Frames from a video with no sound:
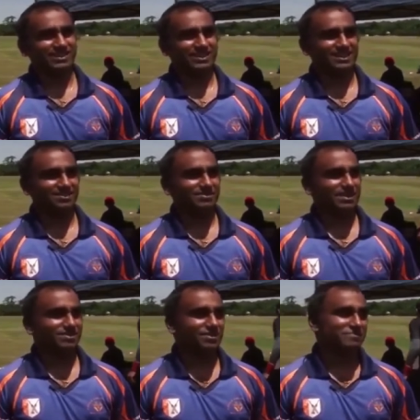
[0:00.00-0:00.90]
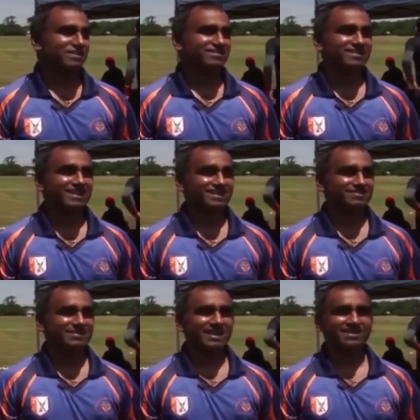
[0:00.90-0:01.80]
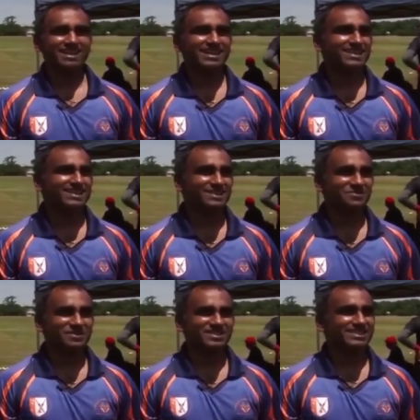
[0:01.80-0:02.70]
weekend? I would be like, Oh, I played cricket. And I would be like, Cricket? What